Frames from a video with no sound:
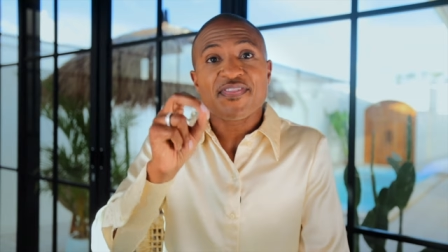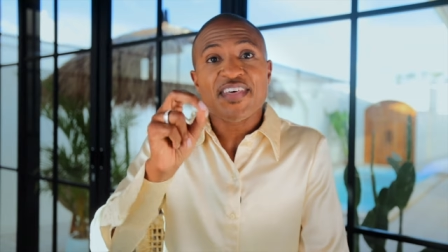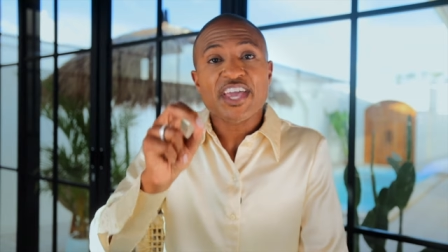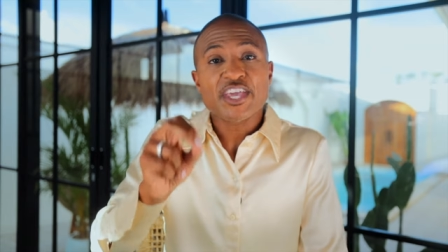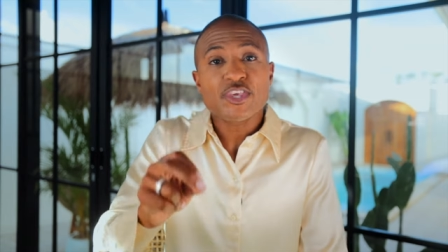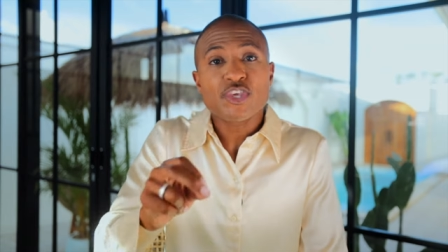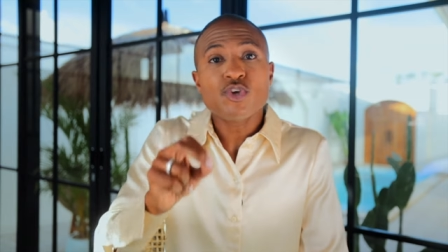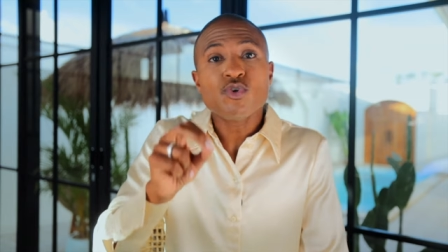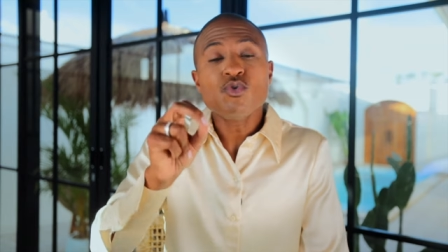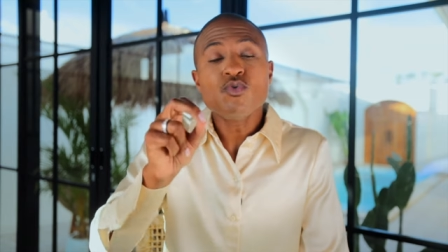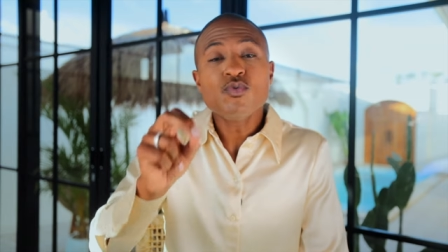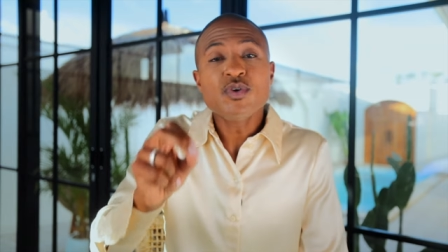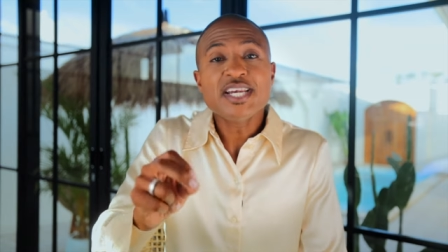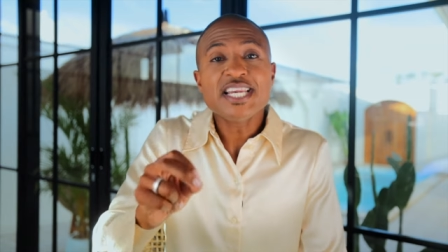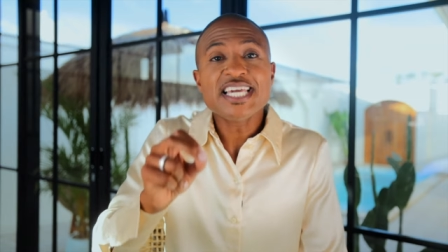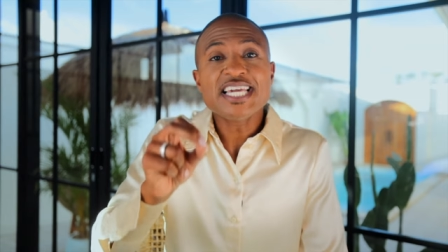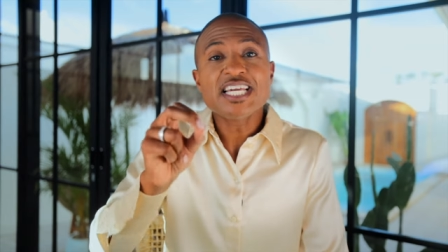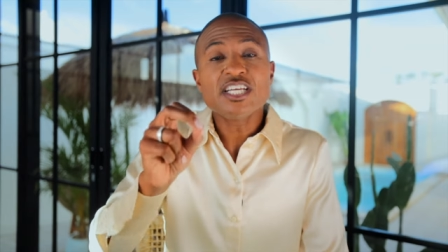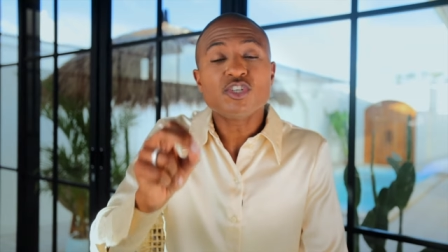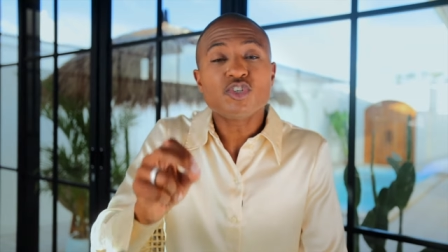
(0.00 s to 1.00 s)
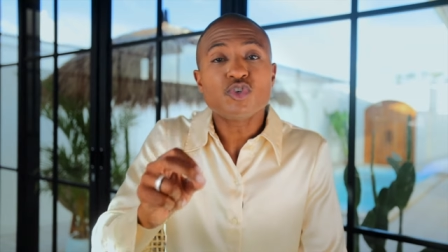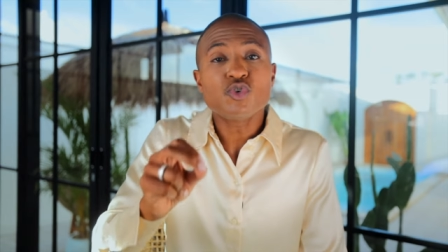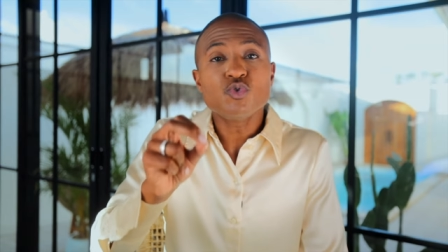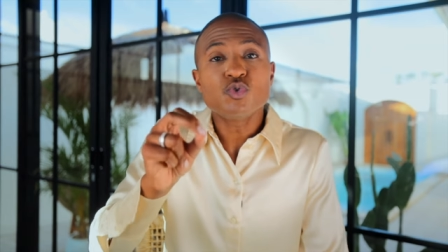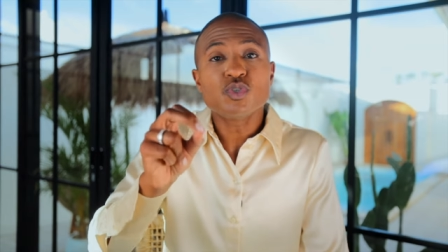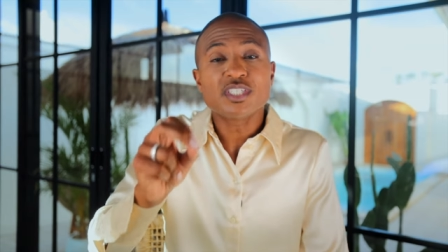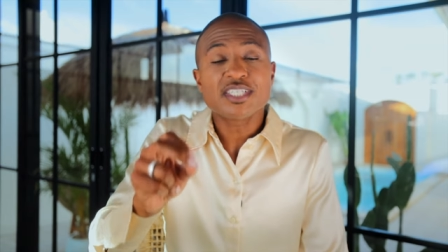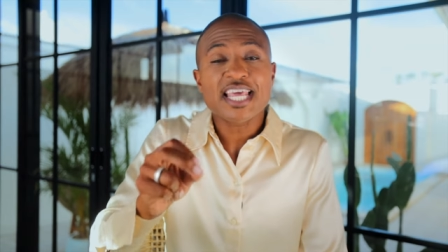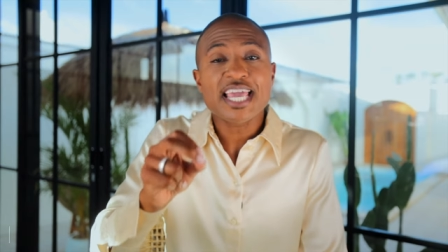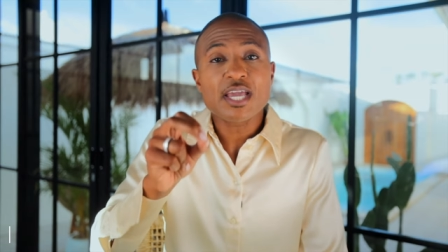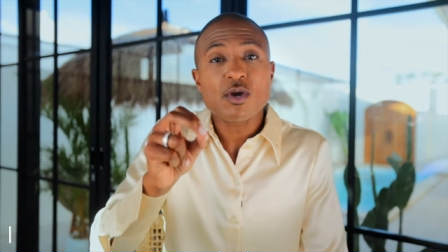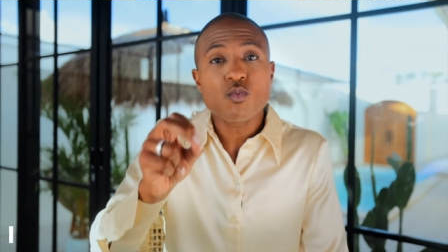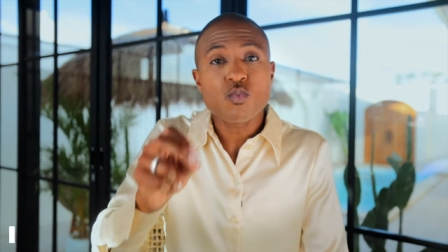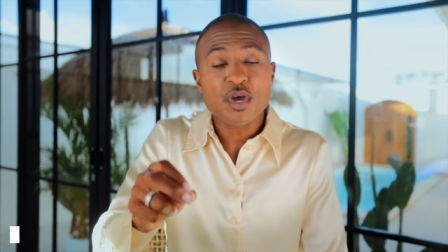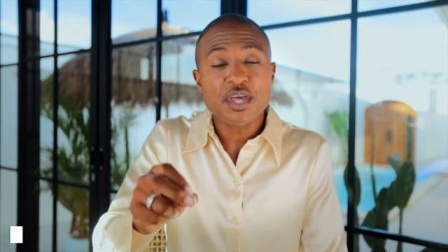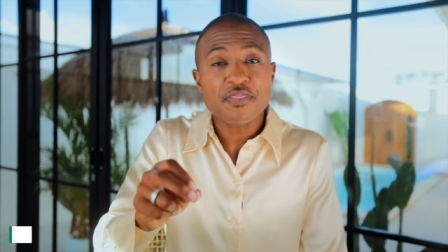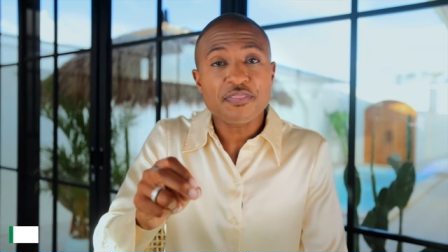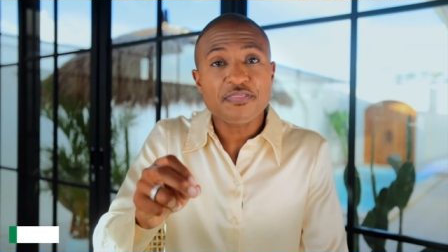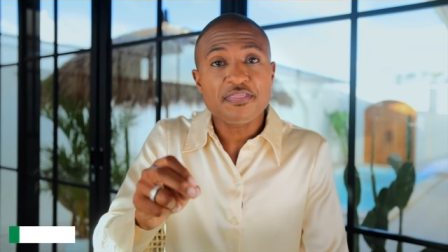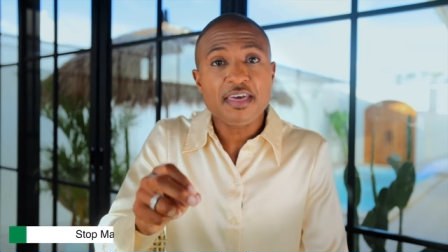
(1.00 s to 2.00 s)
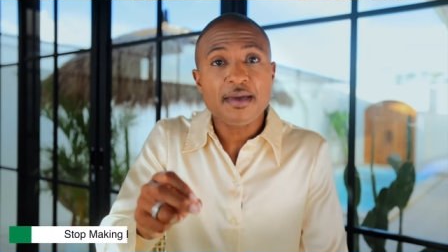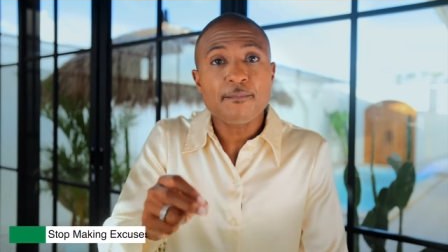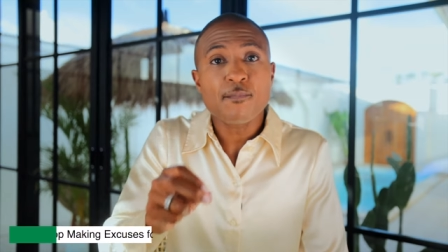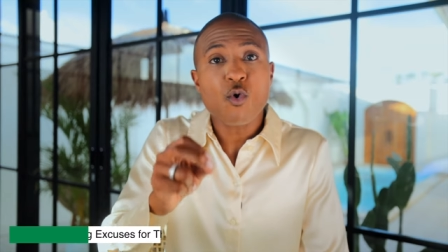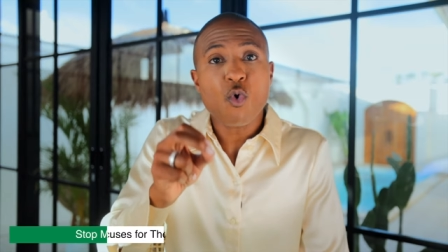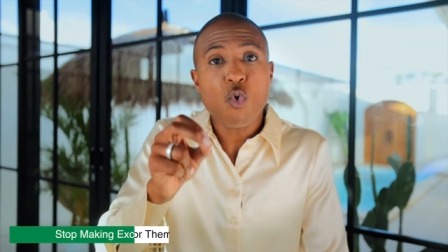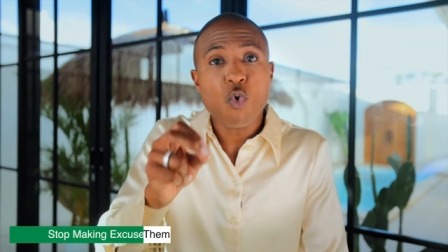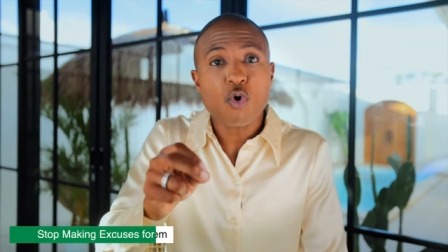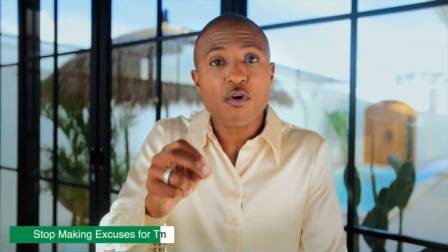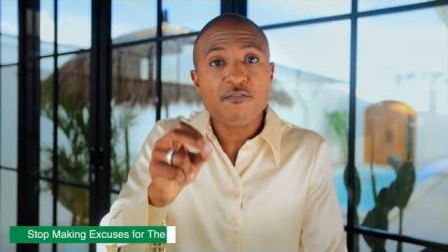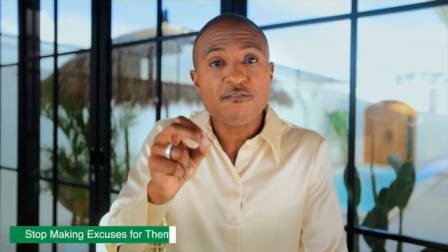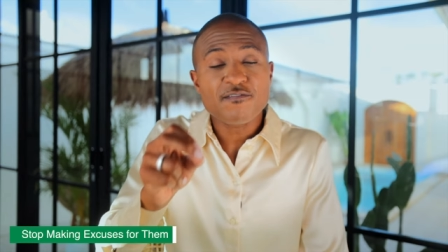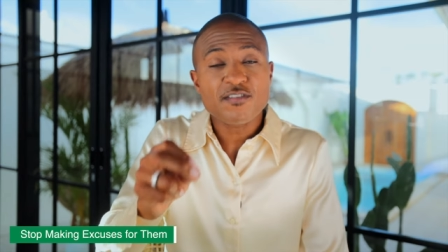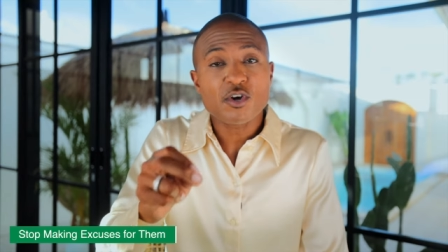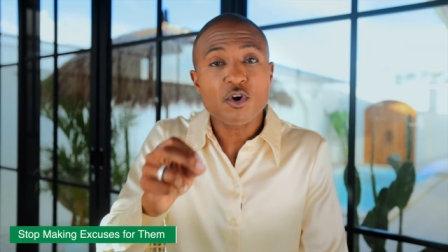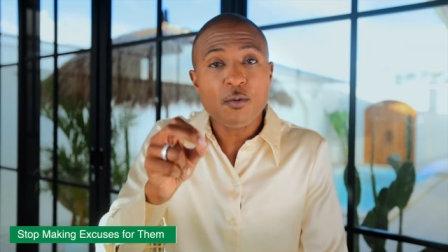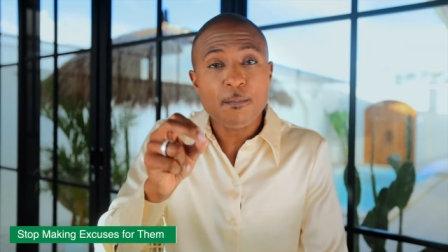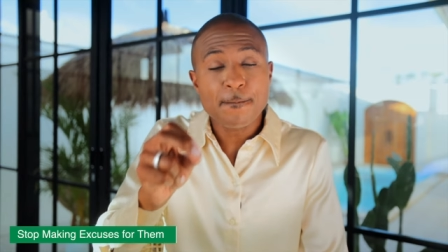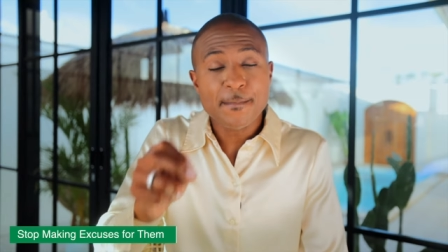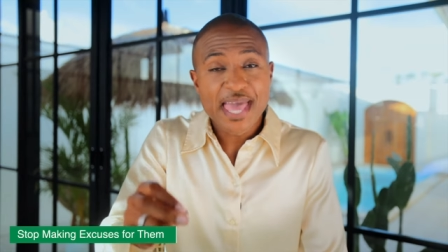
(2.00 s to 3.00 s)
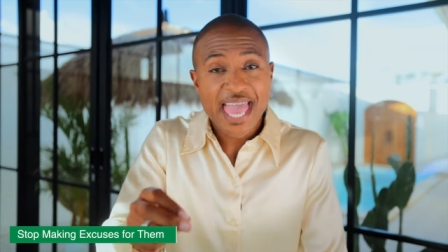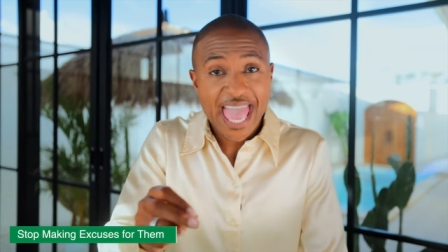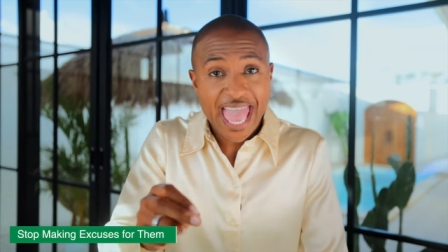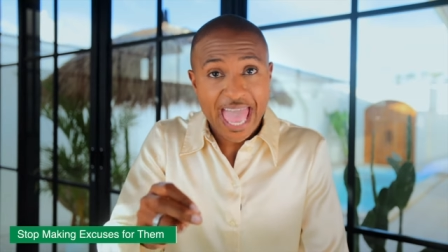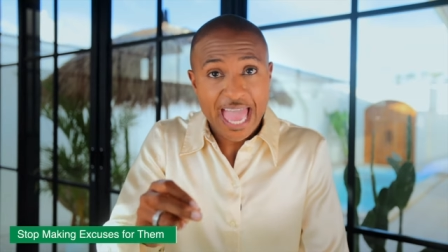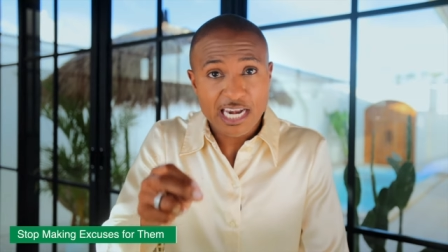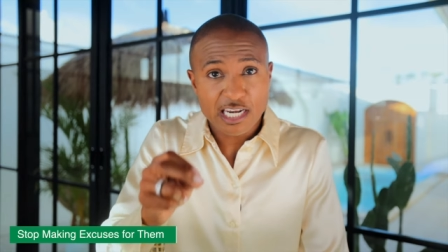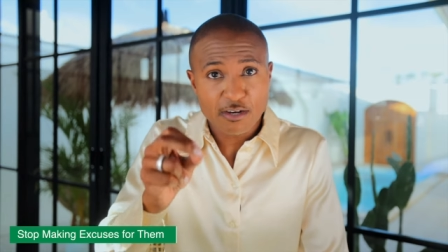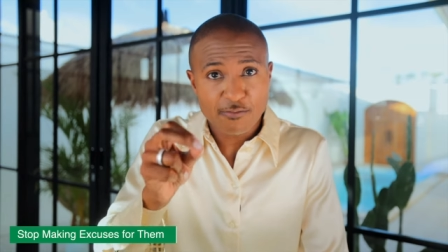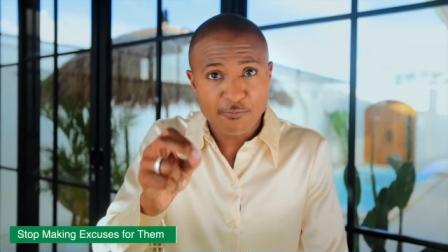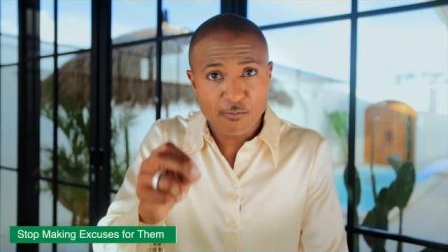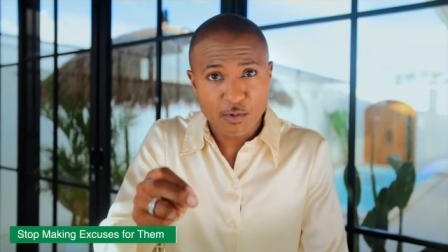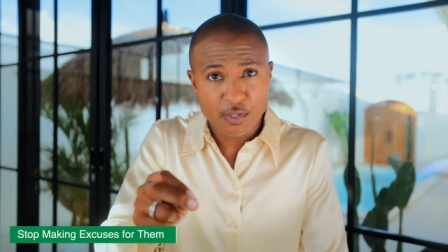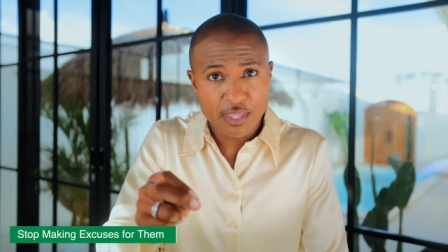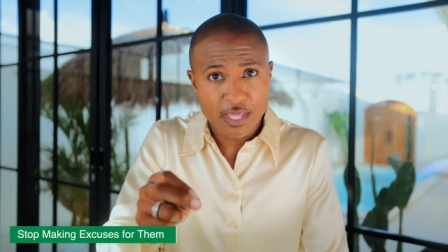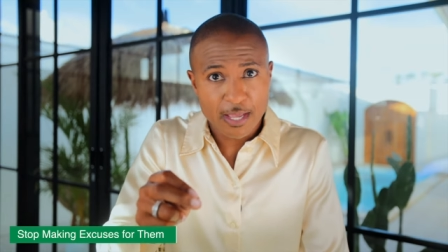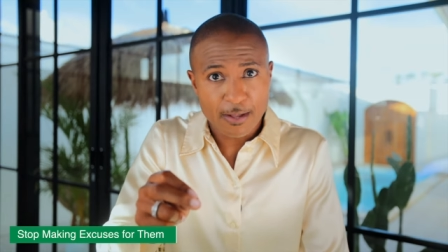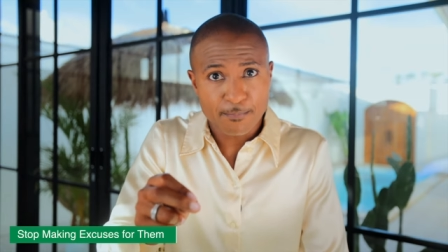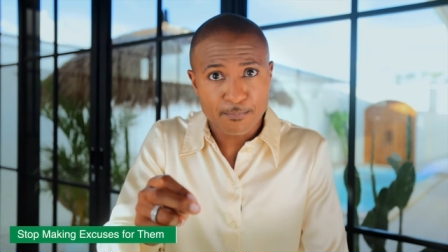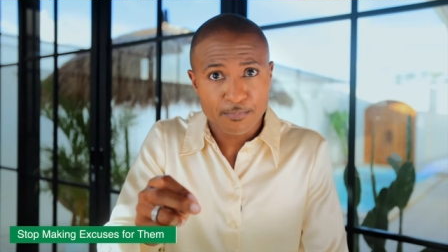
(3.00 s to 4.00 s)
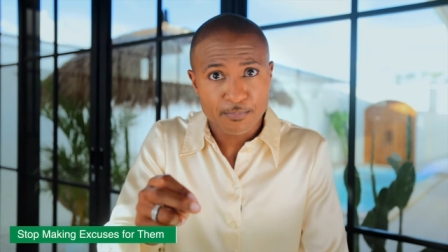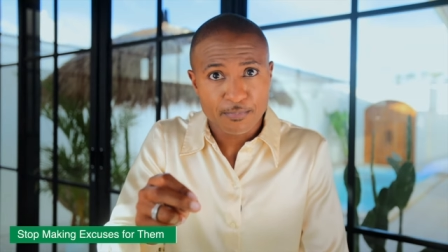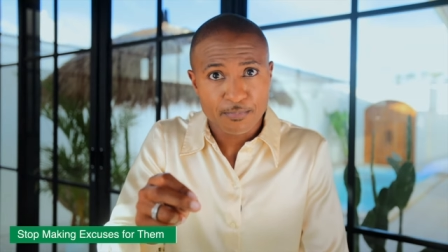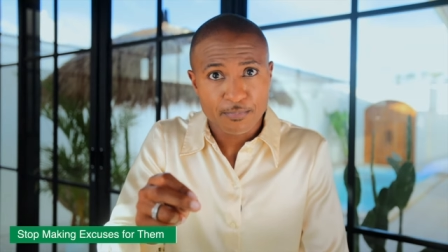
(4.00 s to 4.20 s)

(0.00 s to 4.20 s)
that you need to stay with them or feel bad for them.